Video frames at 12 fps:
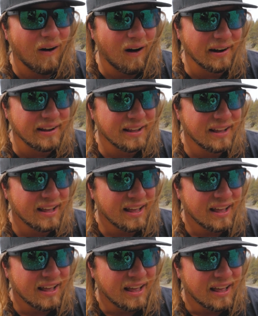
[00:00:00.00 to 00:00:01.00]
God.
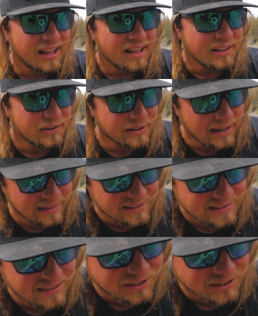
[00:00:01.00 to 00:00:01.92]
You can kind of see